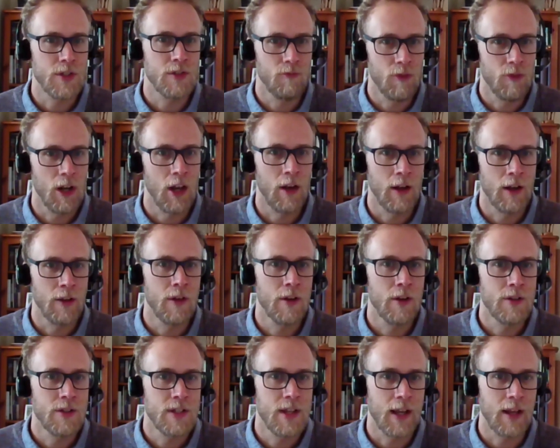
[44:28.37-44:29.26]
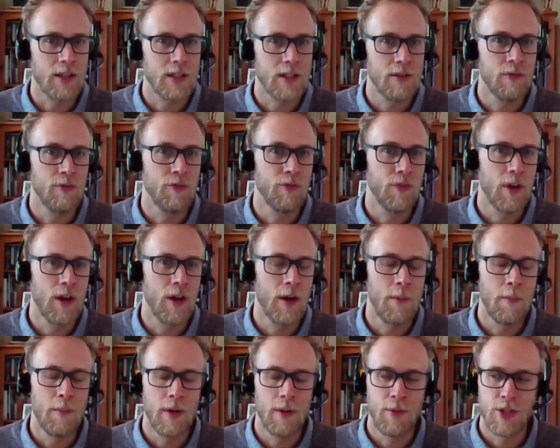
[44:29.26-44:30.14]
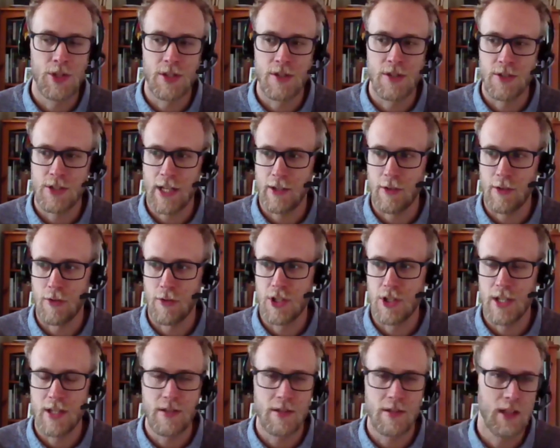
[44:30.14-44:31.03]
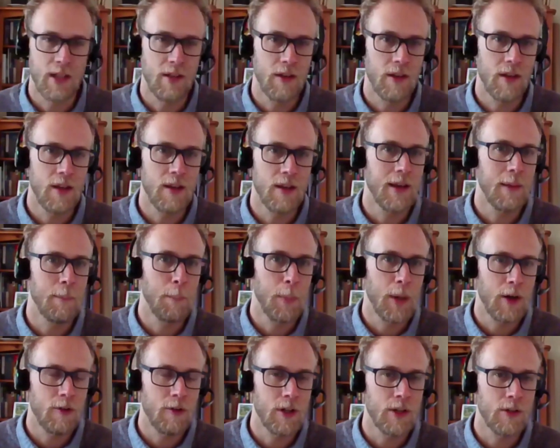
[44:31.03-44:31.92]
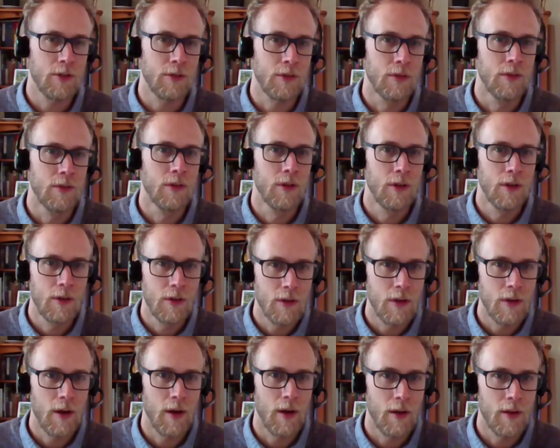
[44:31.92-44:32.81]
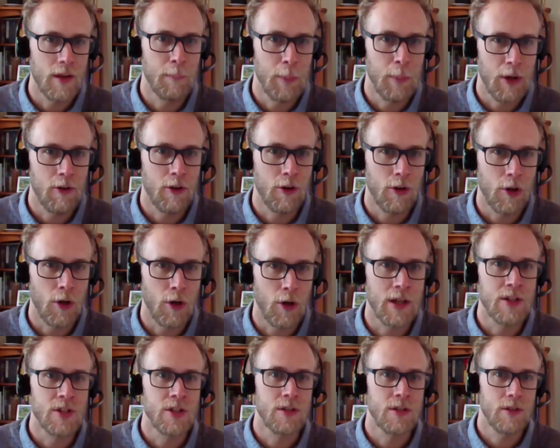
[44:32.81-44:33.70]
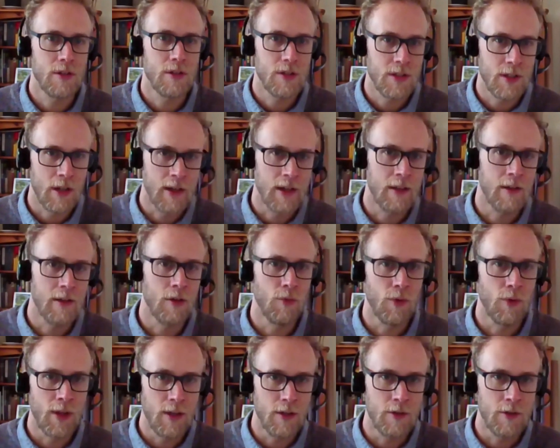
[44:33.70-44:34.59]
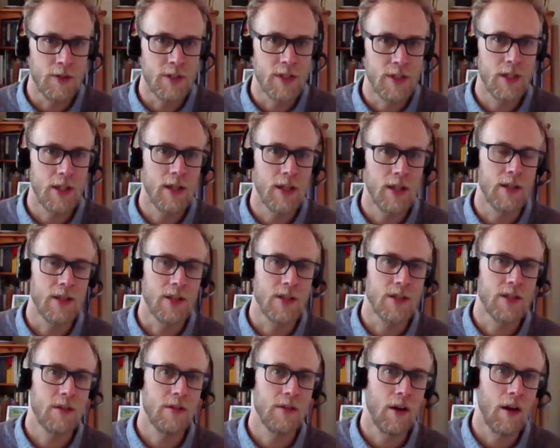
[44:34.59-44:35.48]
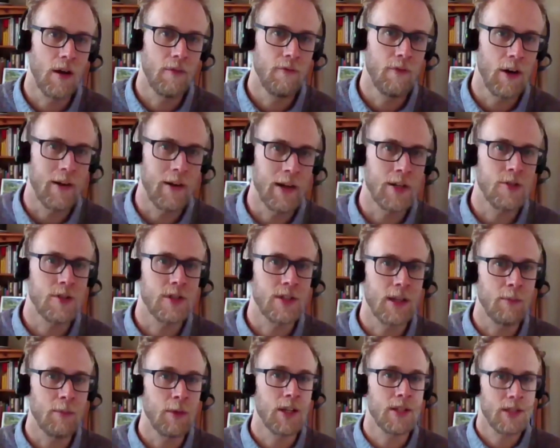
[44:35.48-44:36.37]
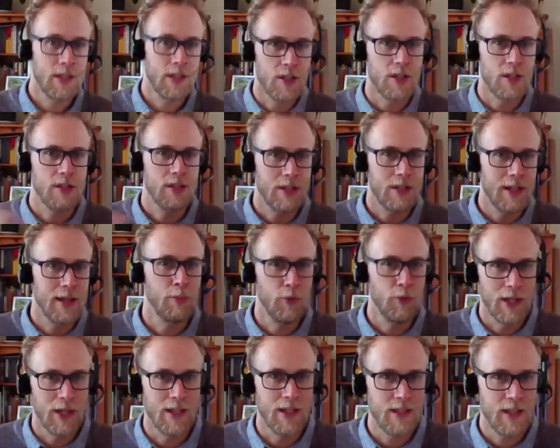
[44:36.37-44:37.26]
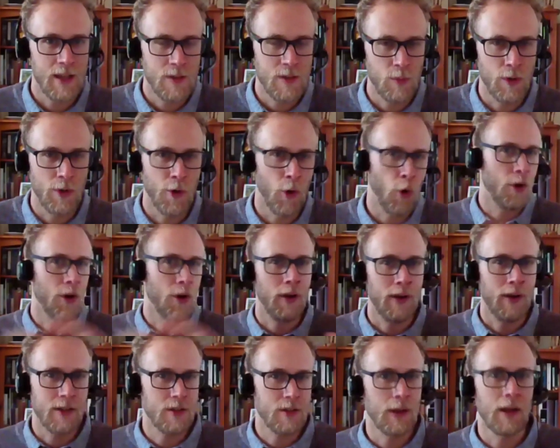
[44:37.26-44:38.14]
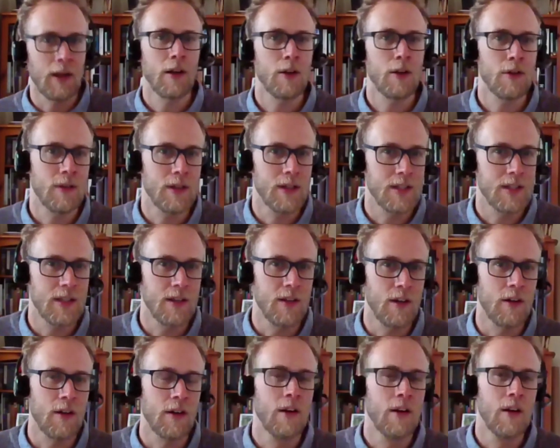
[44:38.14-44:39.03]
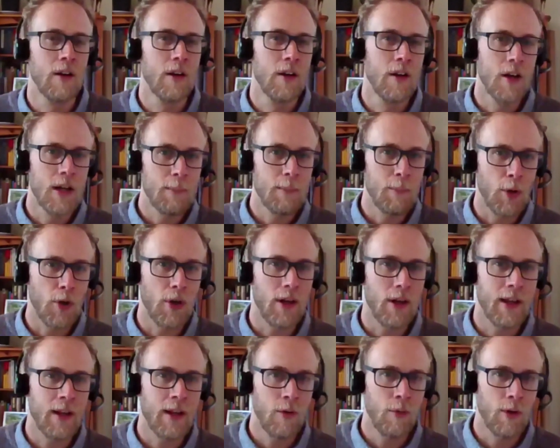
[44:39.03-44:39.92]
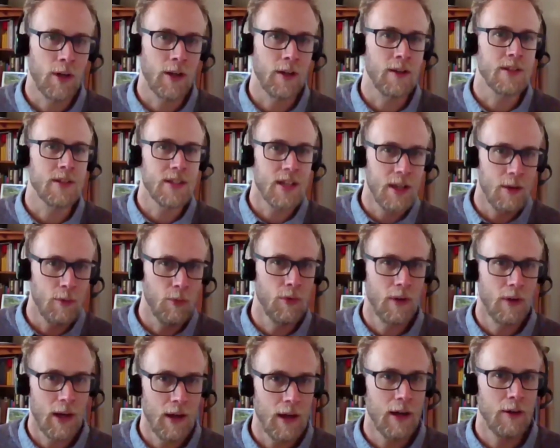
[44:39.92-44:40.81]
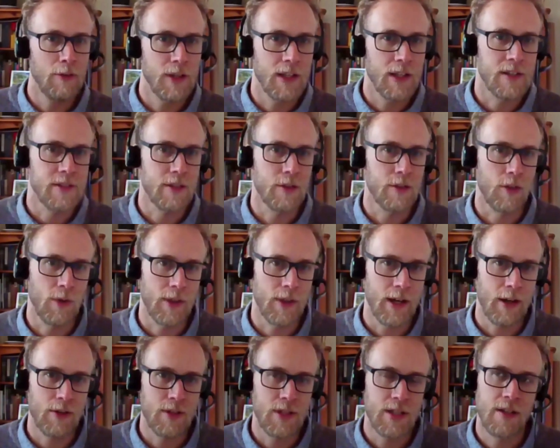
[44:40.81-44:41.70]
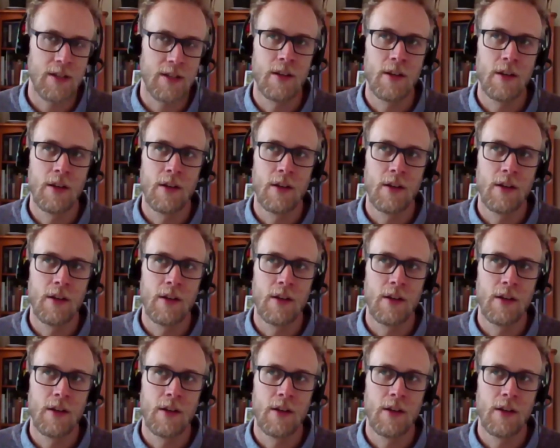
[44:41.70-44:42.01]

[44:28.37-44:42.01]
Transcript: rely on those negative emissions technologies, then the Imperial College study that we used is very interesting, because it just deliberately says we're not going to include this in our modeling. We're going to see how things look without it,